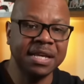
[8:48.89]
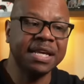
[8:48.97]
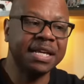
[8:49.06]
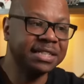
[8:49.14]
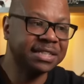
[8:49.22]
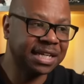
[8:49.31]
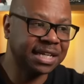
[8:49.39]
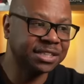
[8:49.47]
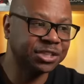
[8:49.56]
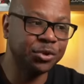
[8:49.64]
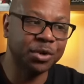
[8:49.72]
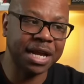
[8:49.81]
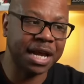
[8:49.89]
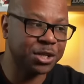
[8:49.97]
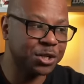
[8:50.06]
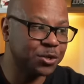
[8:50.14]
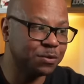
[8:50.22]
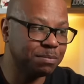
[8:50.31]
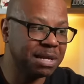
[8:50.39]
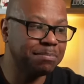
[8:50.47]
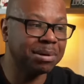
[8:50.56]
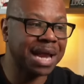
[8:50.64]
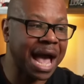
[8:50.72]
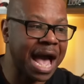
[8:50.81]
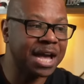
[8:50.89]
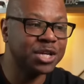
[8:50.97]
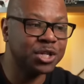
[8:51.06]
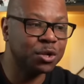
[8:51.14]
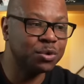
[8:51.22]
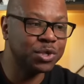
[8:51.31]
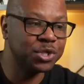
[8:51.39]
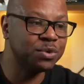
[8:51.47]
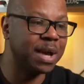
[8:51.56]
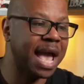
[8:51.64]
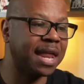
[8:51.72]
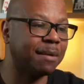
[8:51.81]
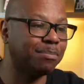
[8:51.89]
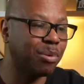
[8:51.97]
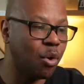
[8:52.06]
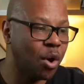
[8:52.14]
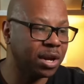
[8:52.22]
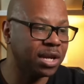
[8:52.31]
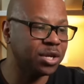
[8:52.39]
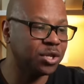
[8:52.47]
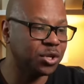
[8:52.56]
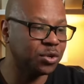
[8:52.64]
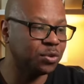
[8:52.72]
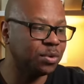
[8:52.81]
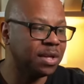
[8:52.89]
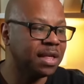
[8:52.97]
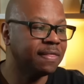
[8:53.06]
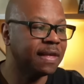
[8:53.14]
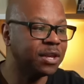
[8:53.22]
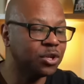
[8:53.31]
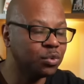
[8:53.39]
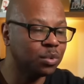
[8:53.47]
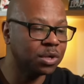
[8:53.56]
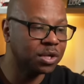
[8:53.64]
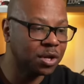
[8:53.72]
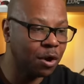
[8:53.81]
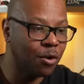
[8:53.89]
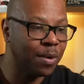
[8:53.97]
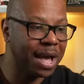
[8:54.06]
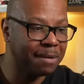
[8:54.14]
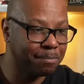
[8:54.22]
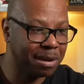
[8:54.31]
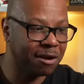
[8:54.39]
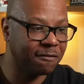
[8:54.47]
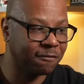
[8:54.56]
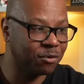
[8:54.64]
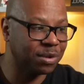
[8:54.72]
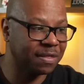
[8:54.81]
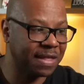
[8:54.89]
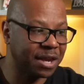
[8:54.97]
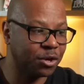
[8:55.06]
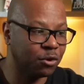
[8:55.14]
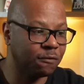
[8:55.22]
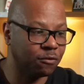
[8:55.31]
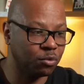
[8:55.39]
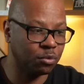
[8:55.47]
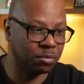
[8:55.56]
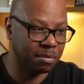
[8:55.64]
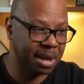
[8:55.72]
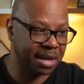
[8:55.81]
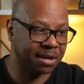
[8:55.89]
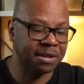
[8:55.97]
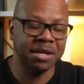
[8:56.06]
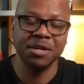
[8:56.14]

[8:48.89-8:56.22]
He says, You did not choose me, but I chose you and appointed you that you would go and bear fruit and that your fruit would remain.